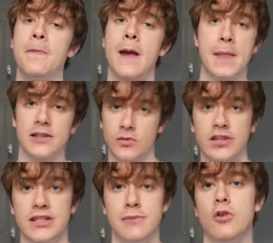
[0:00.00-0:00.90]
and that's what you
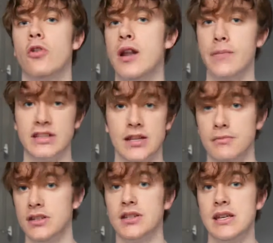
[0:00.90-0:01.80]
see more on
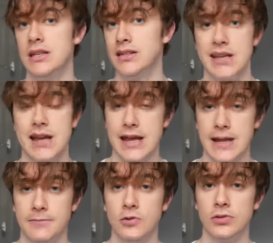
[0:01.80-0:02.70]
MSNBC,
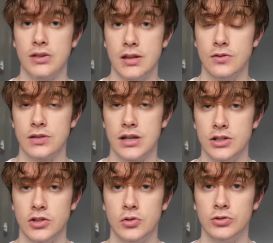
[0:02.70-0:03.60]
CNN, those kind
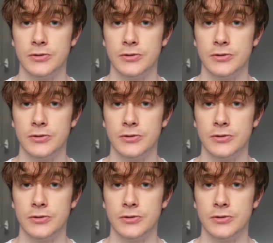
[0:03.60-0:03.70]
of shows.